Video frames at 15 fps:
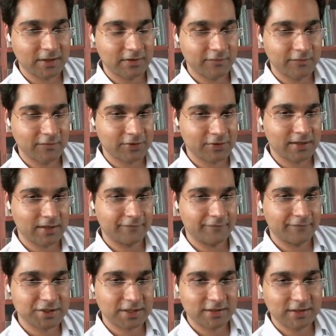inventory
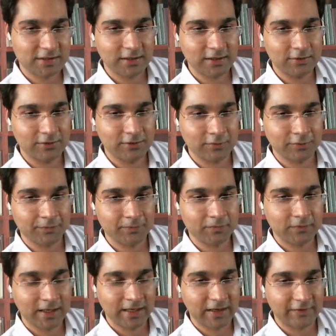efficiency, you
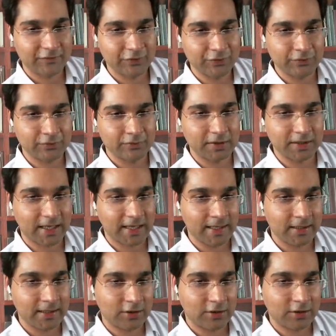have to rely
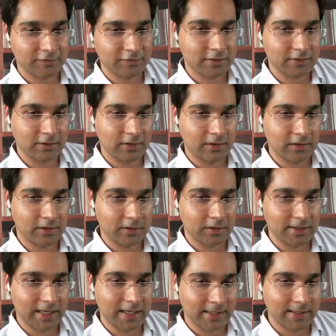a lot on, on
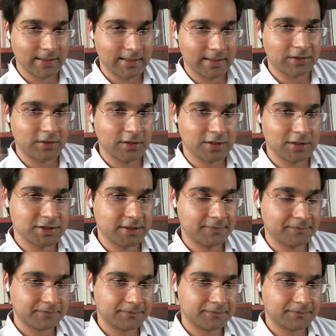data and technology.